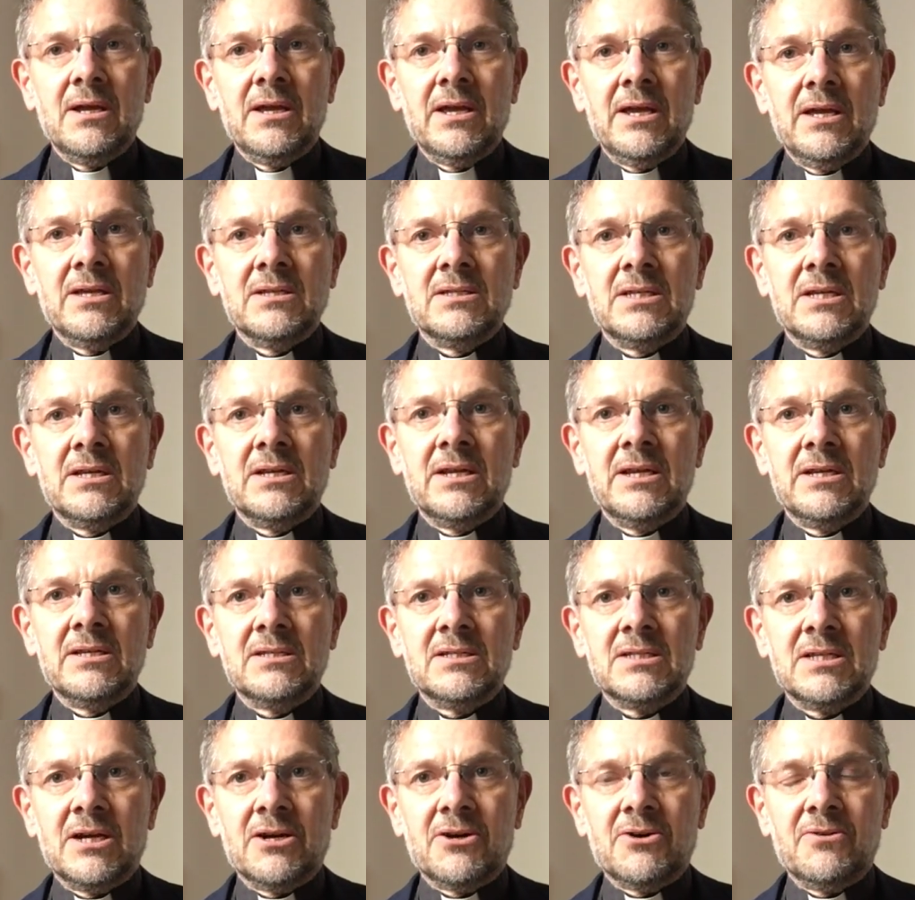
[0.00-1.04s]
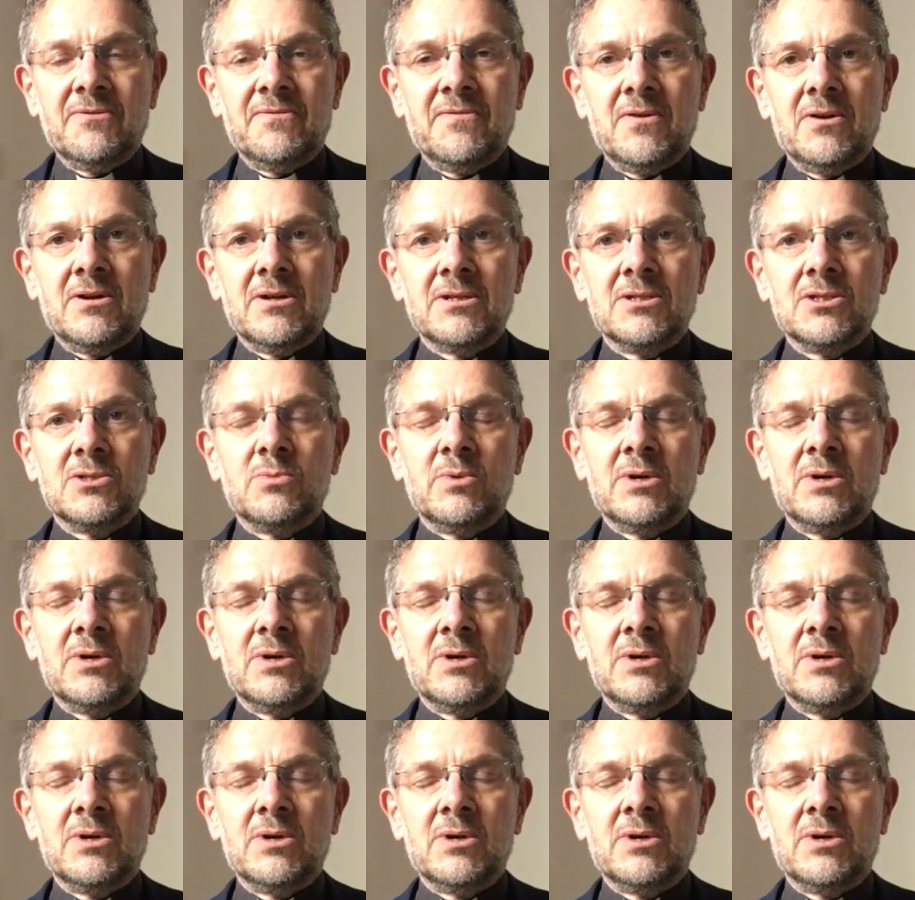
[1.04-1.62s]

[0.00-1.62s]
is in his sacrifice.